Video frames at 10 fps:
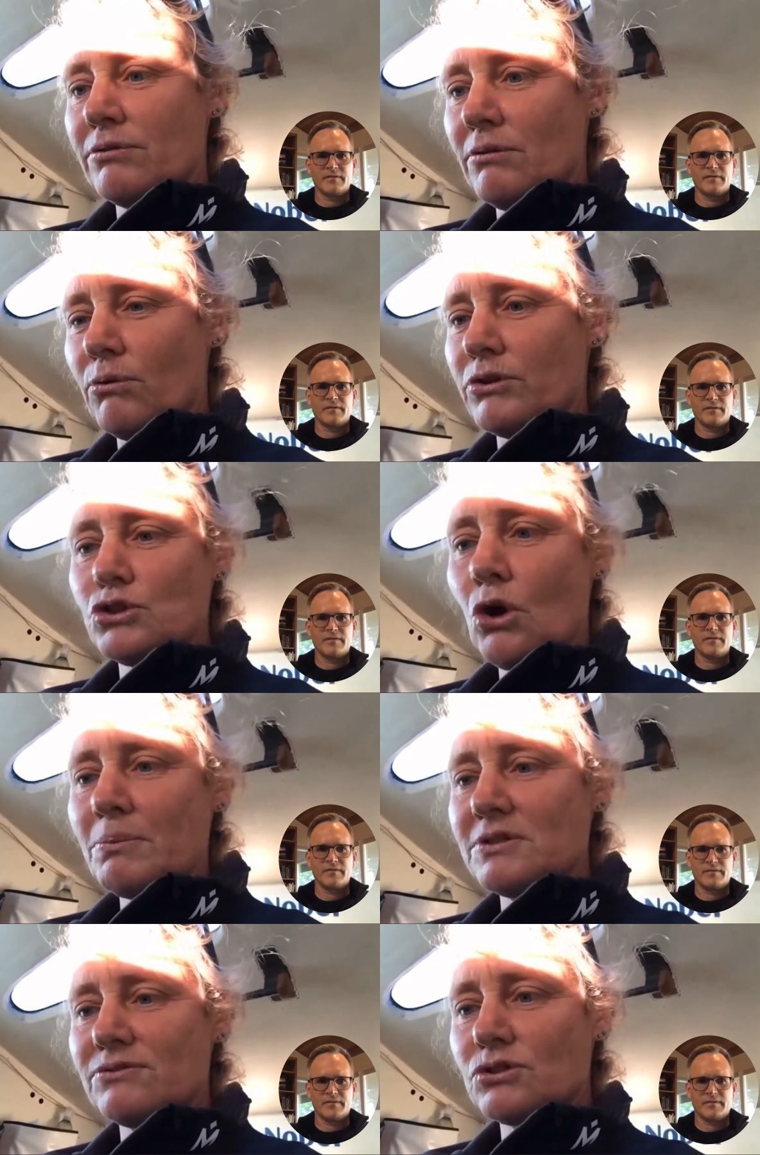Speaker 1: all the tops
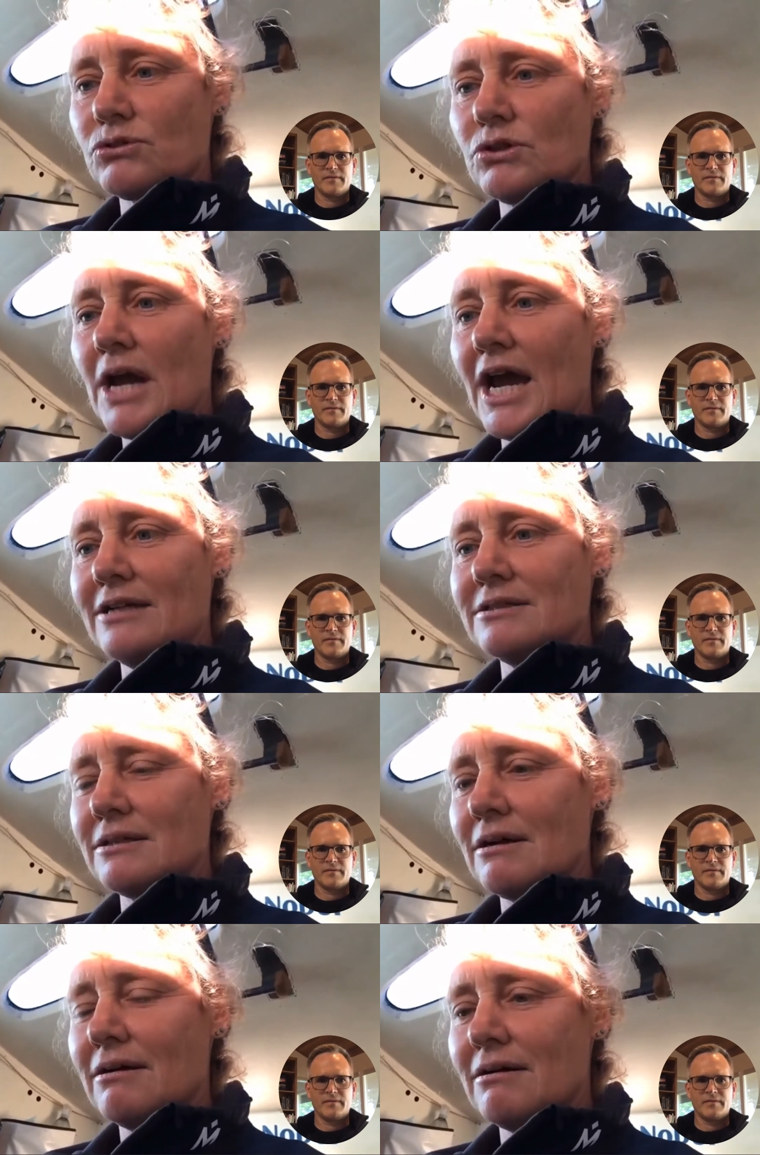of screw heads
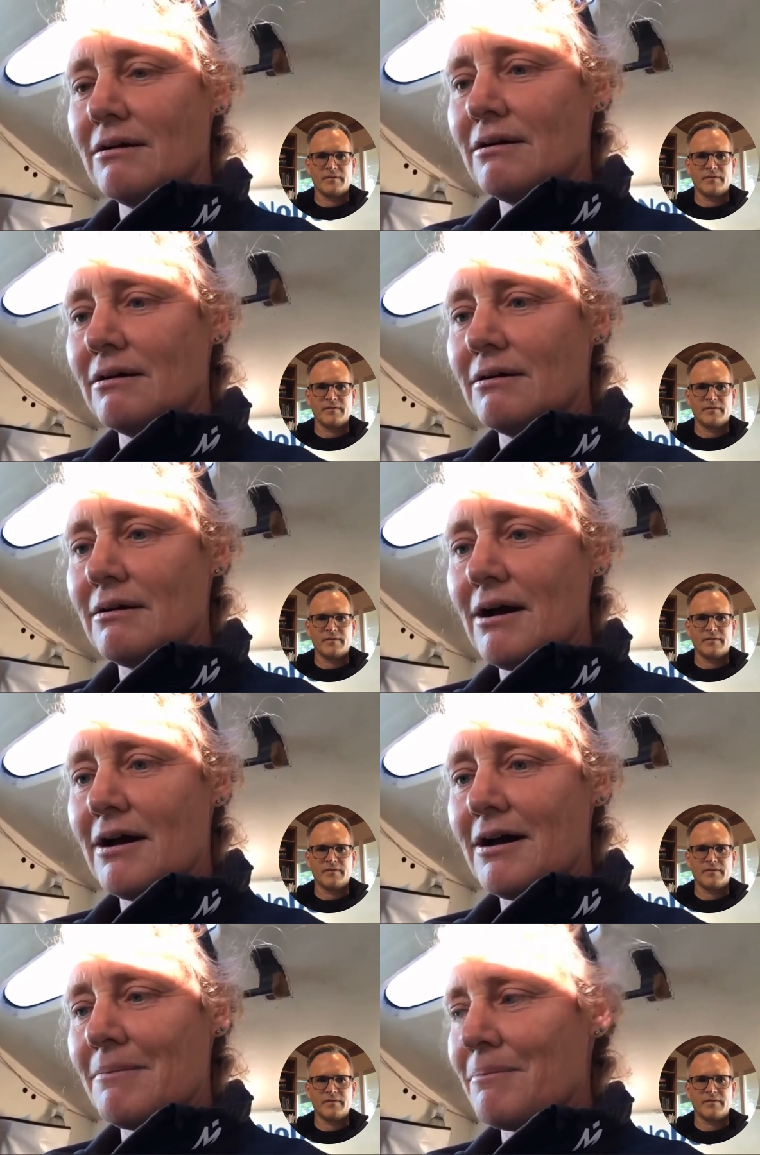are
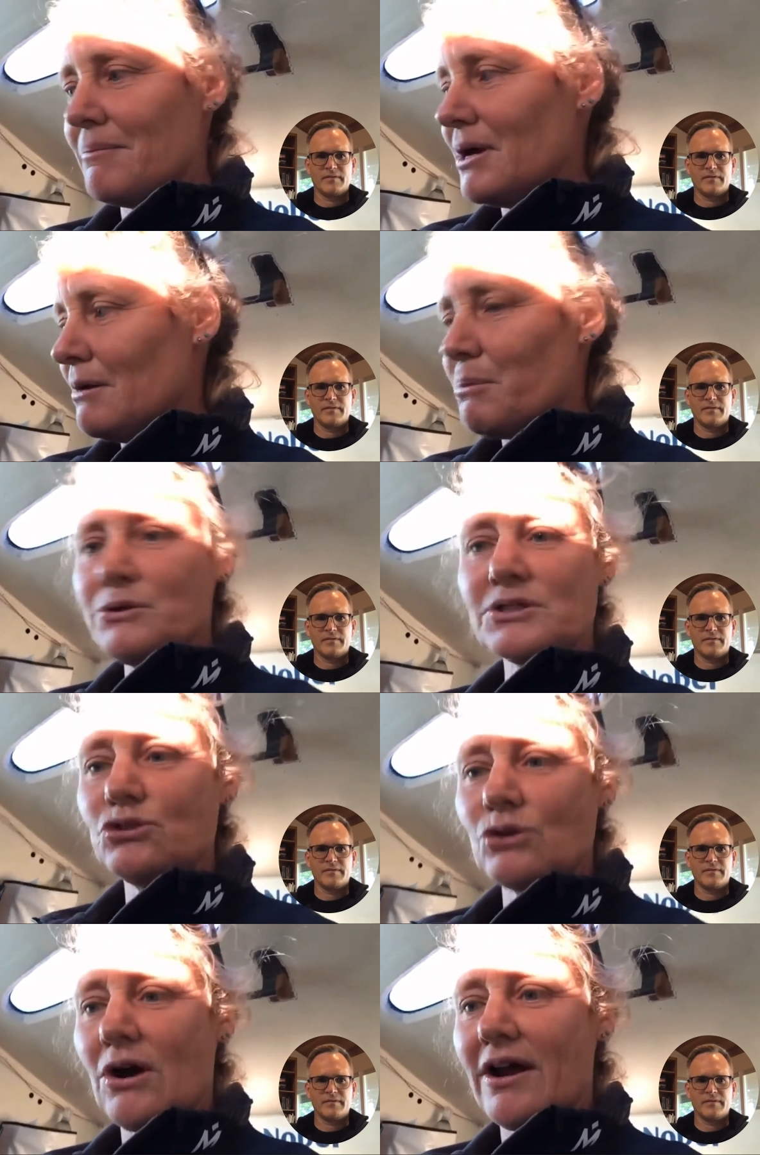um,
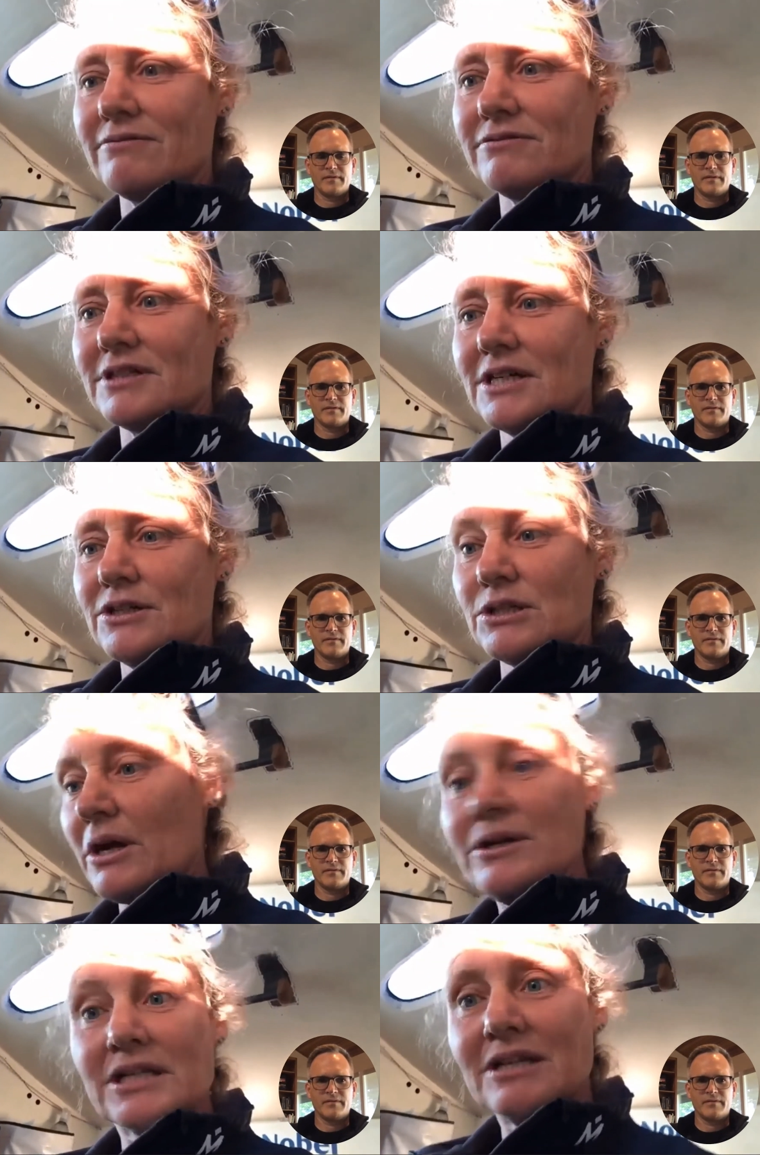Pozidriv so I
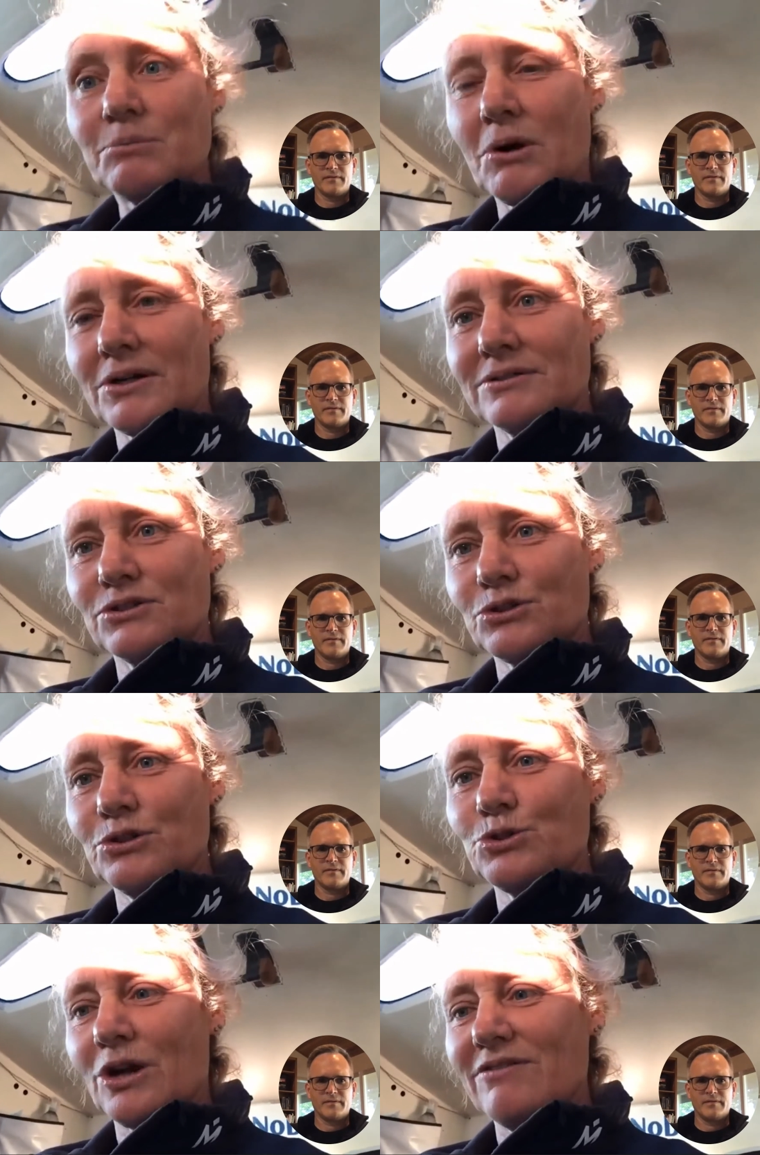only need one
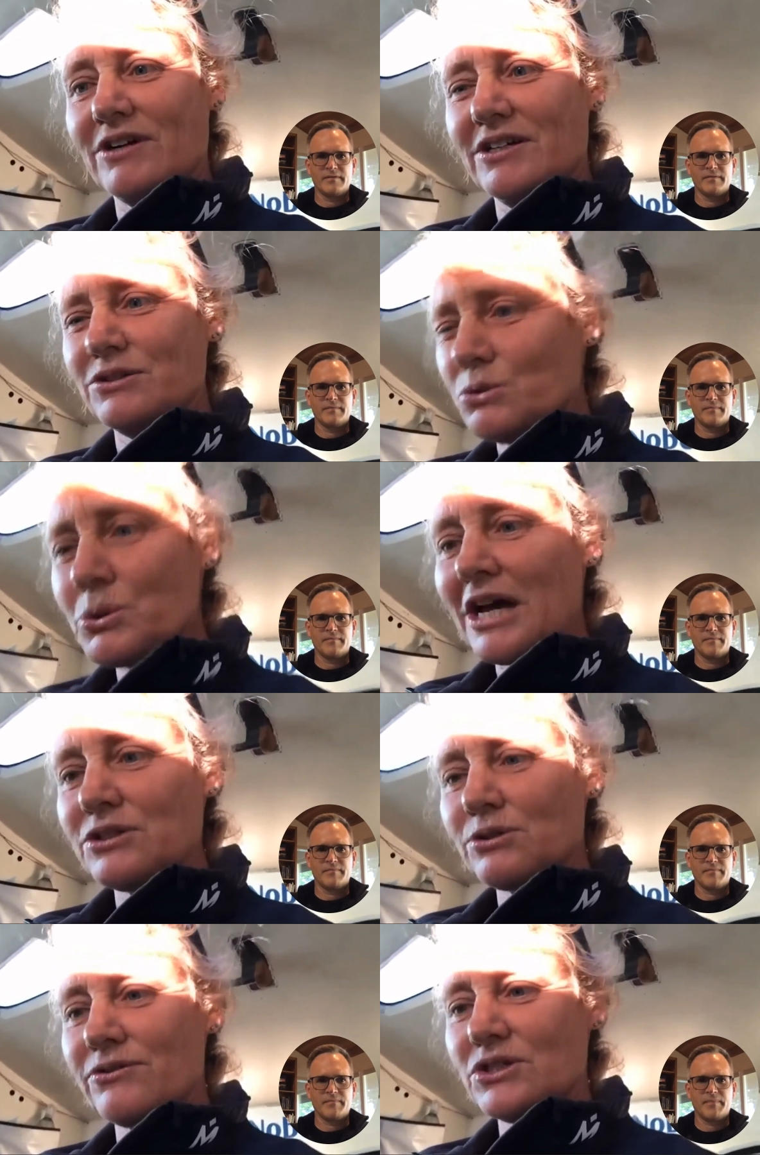screwdriver. And it's all that
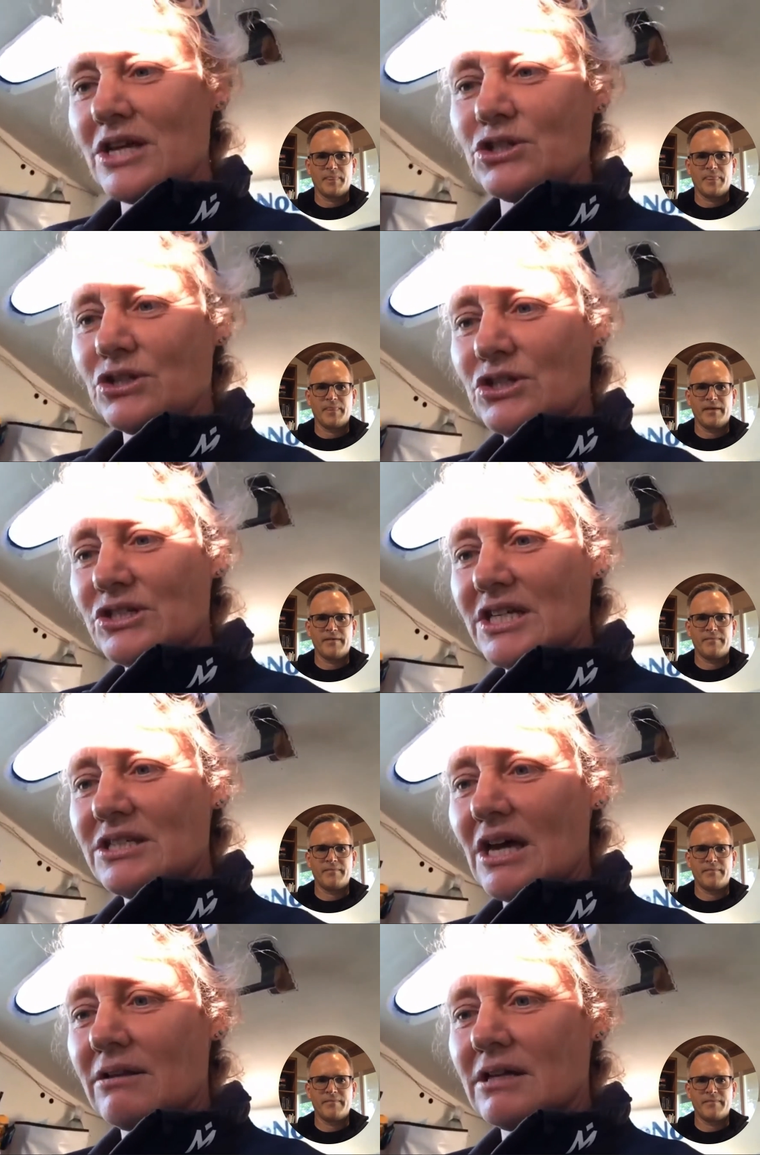sort of attention to detail
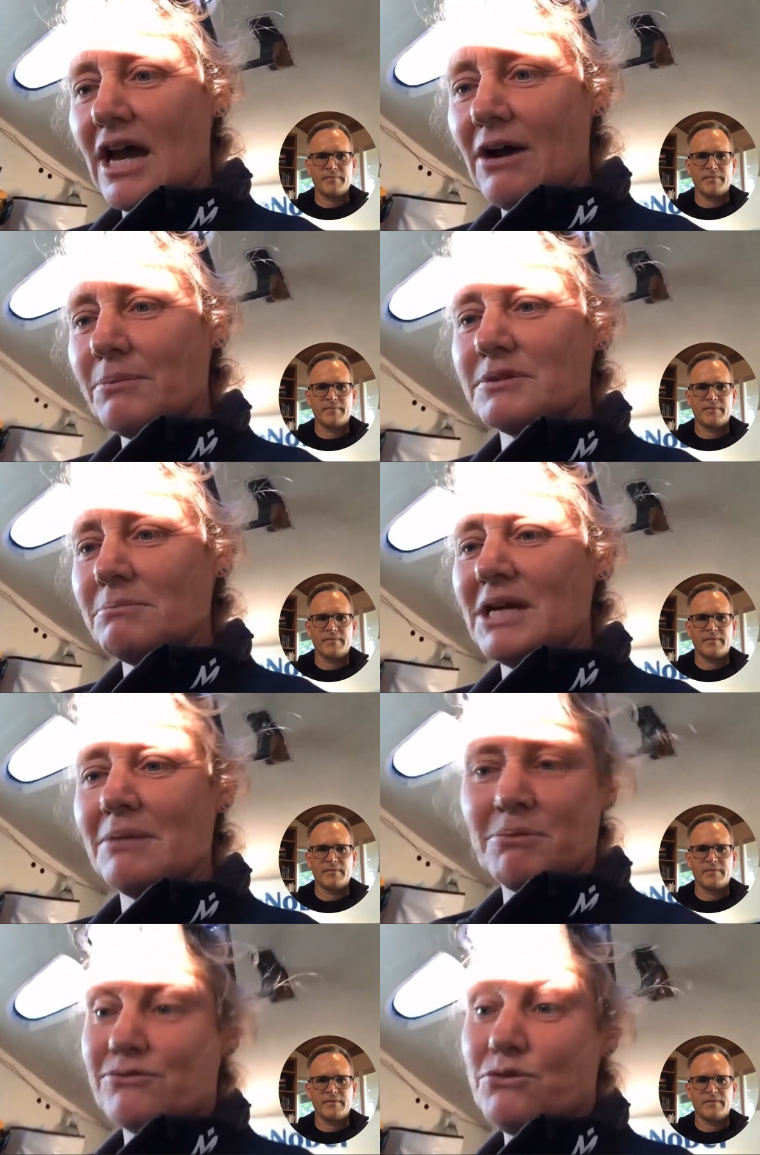yeah. that helps me
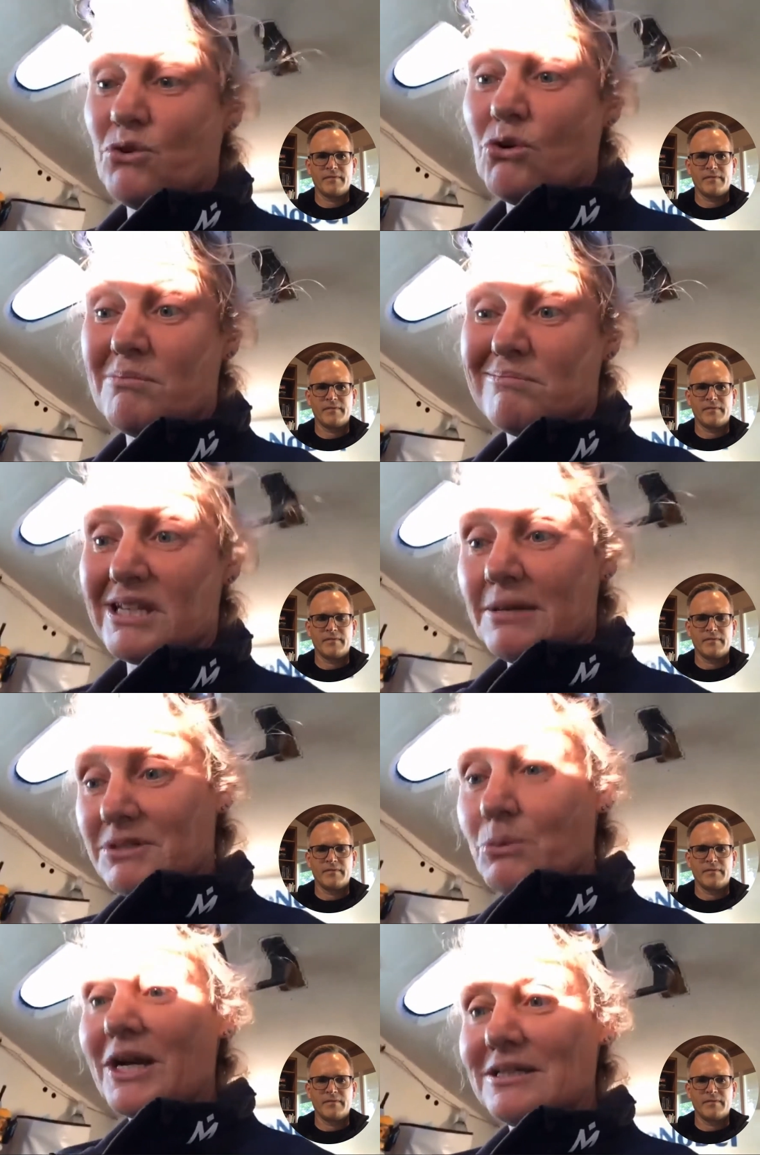perform, keeps the
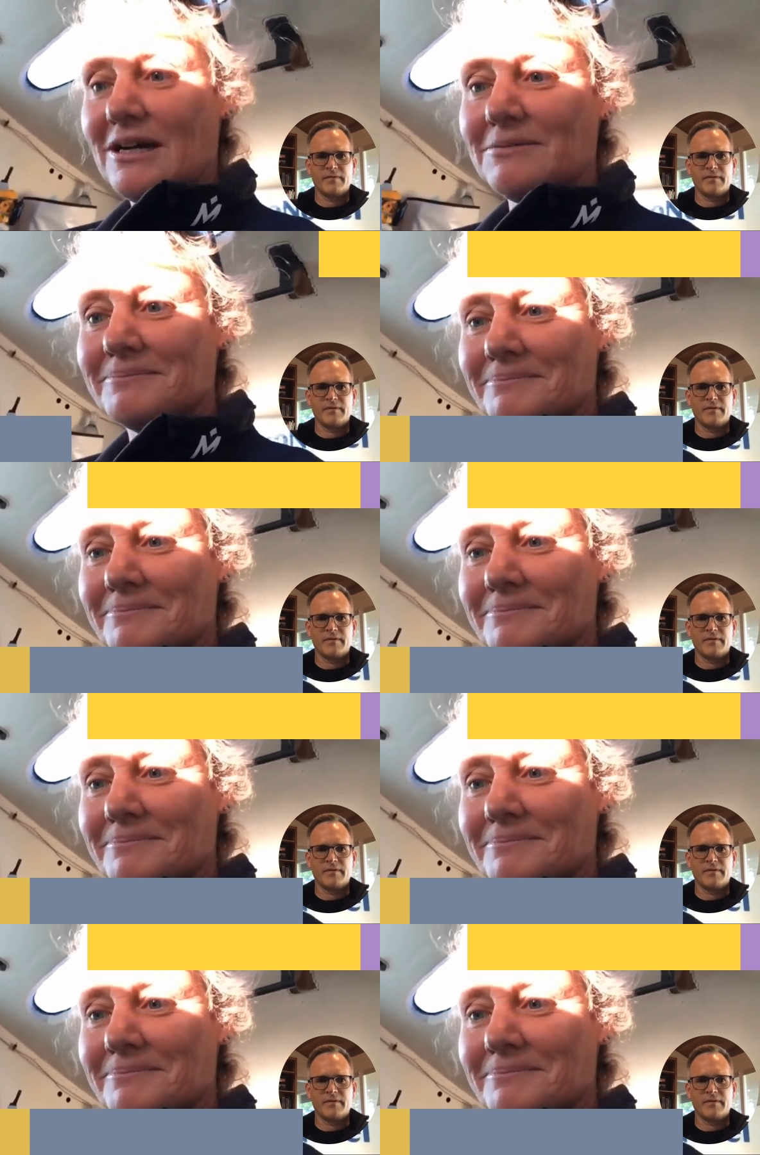weight down.